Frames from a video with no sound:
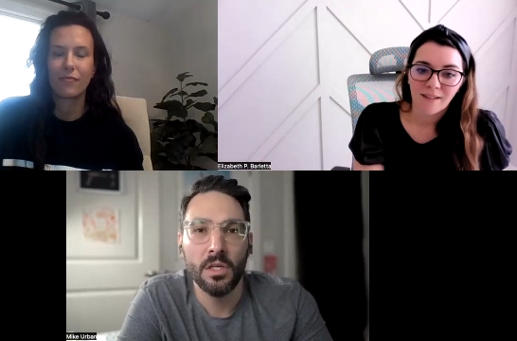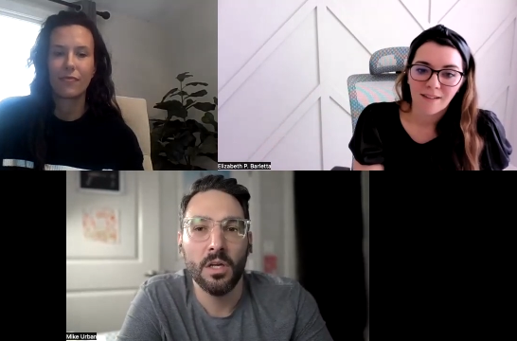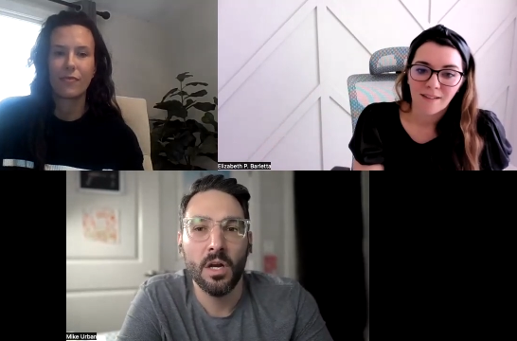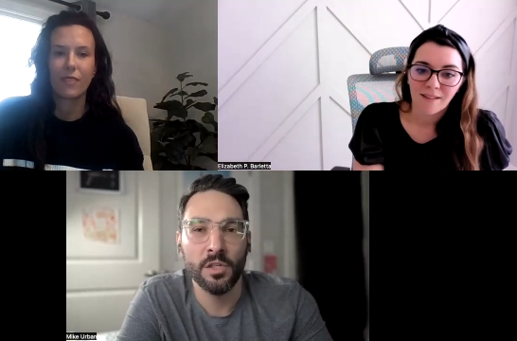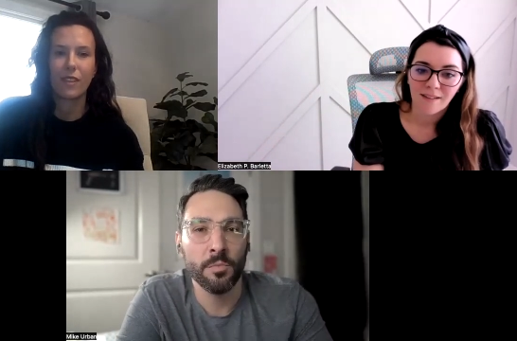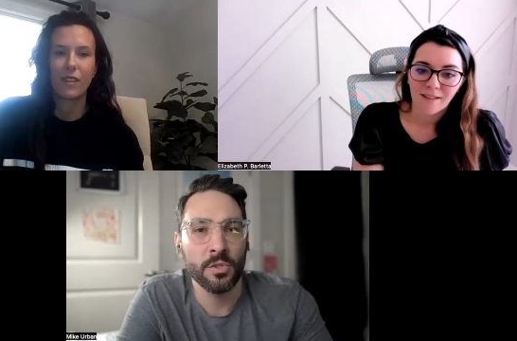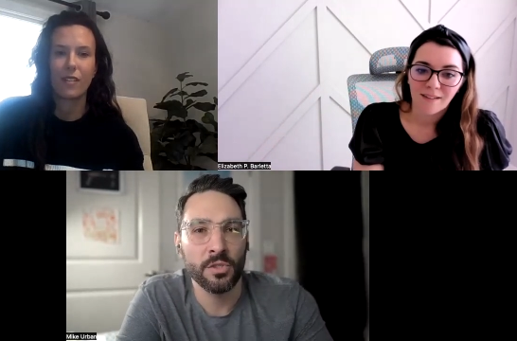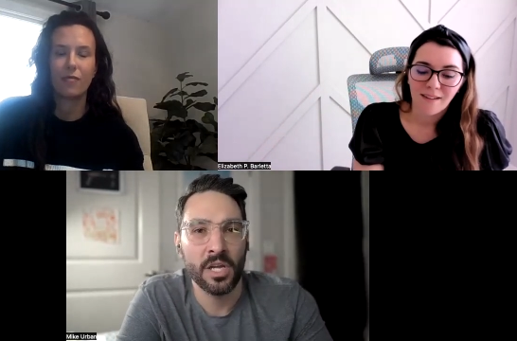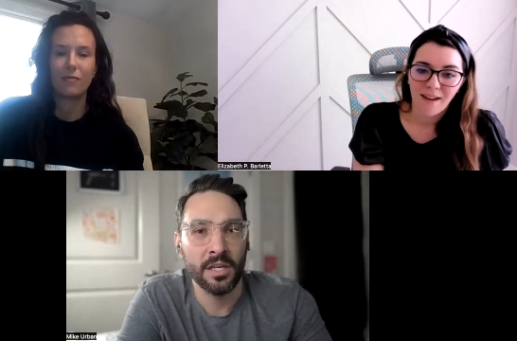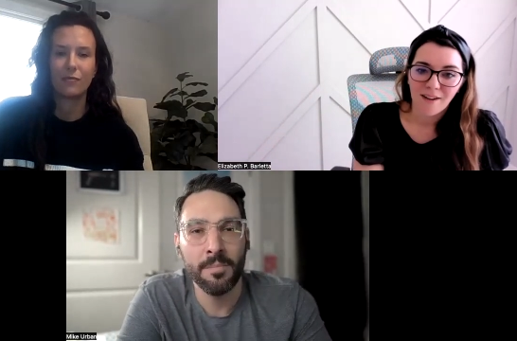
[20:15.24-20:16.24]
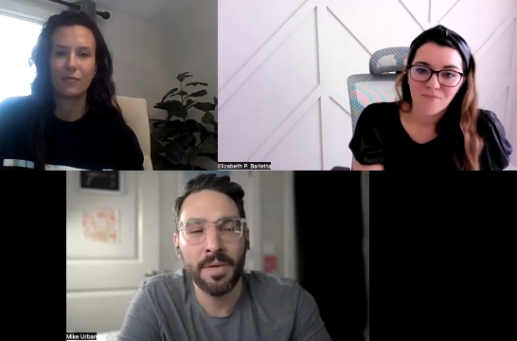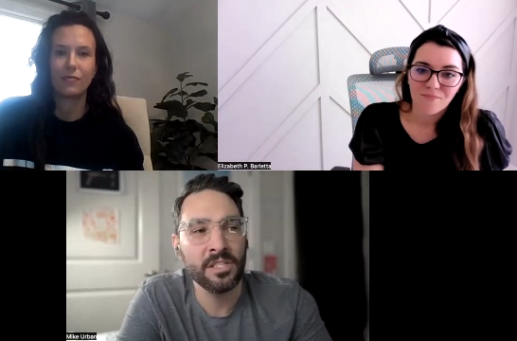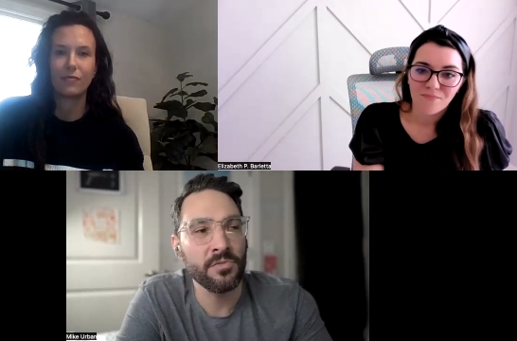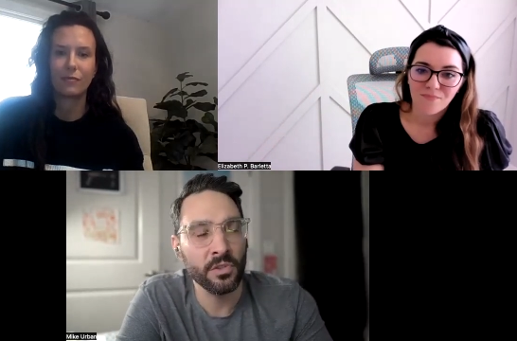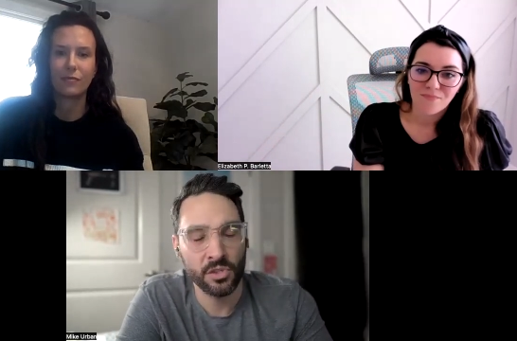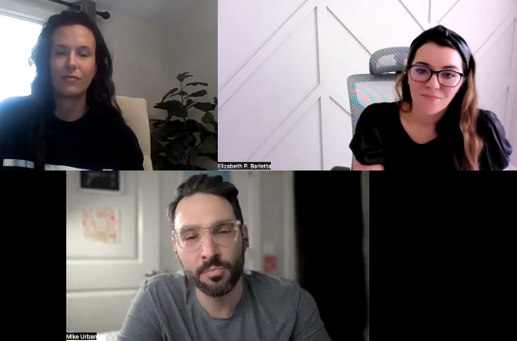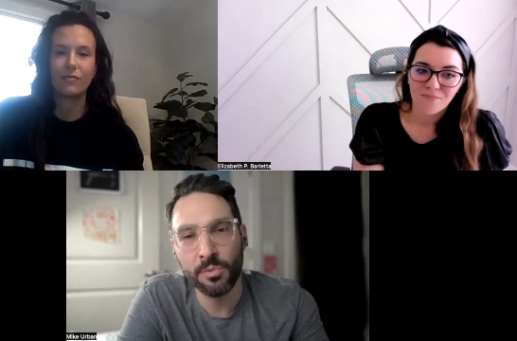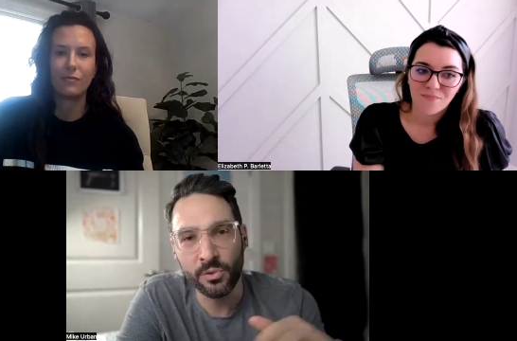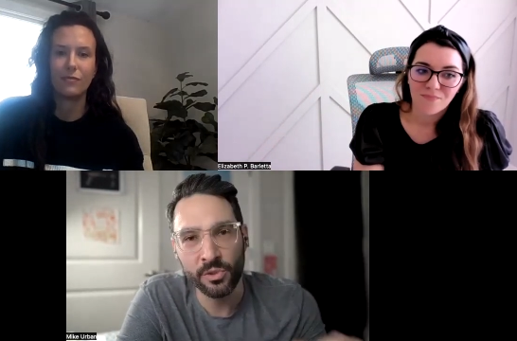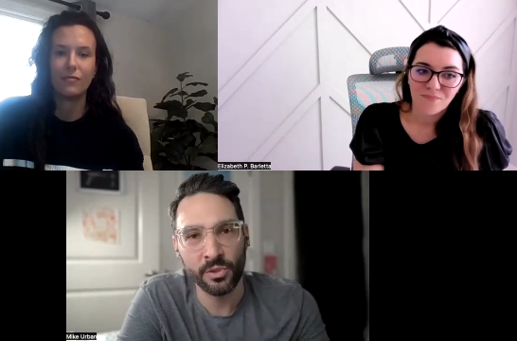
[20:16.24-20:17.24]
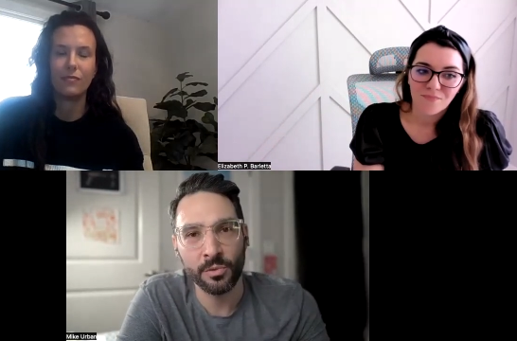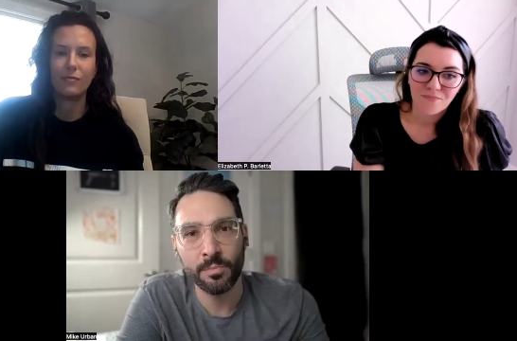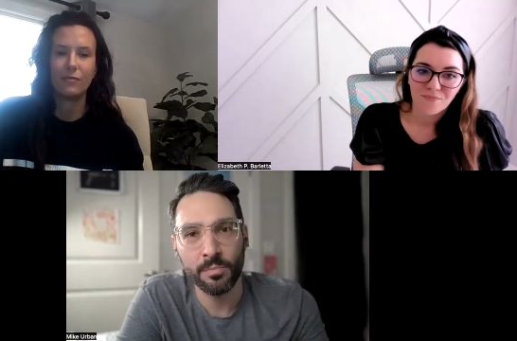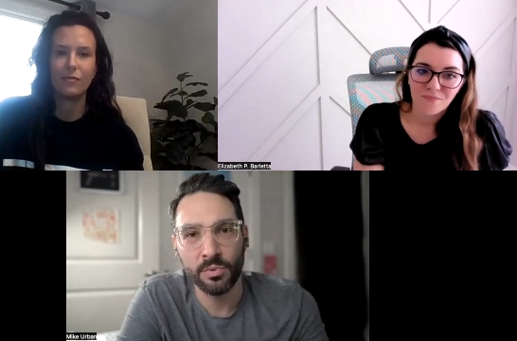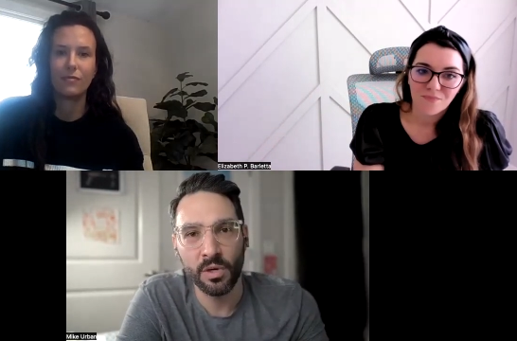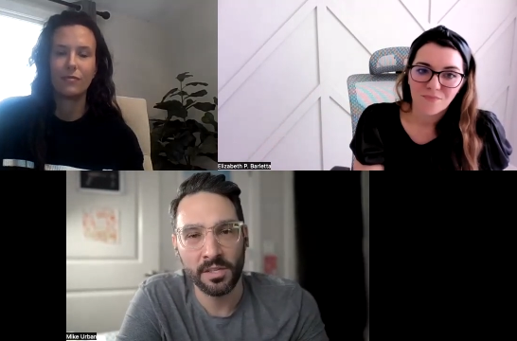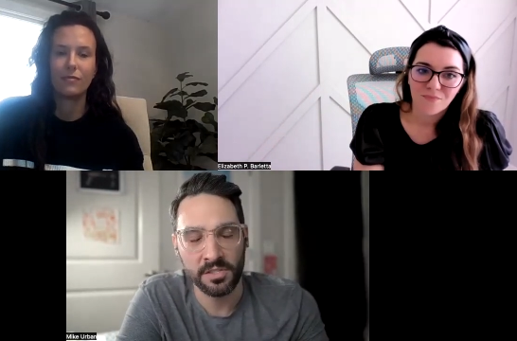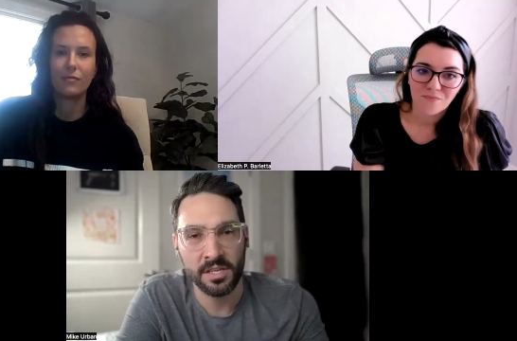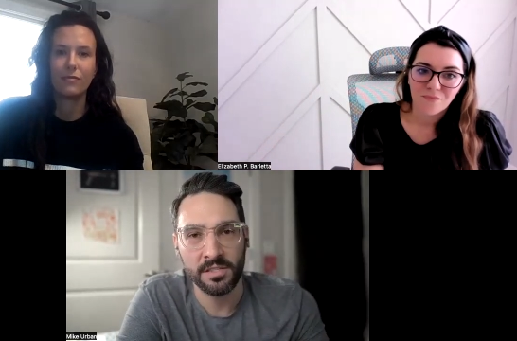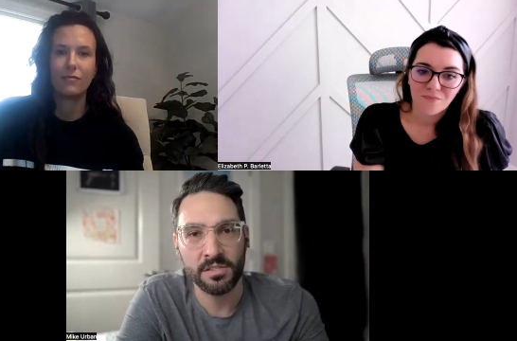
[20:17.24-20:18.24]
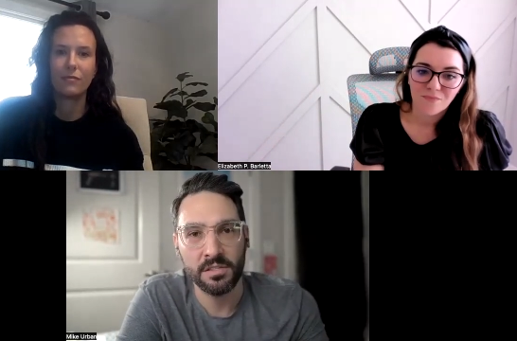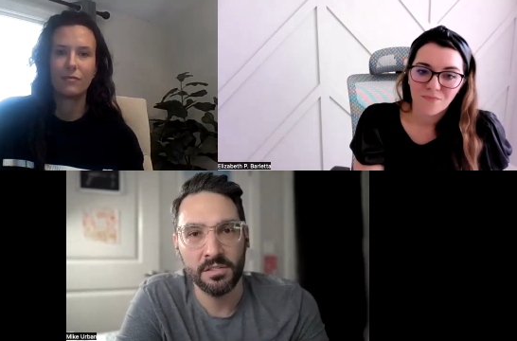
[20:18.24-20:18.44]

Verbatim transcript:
Speaker 1: 100%. It makes for a smoother process.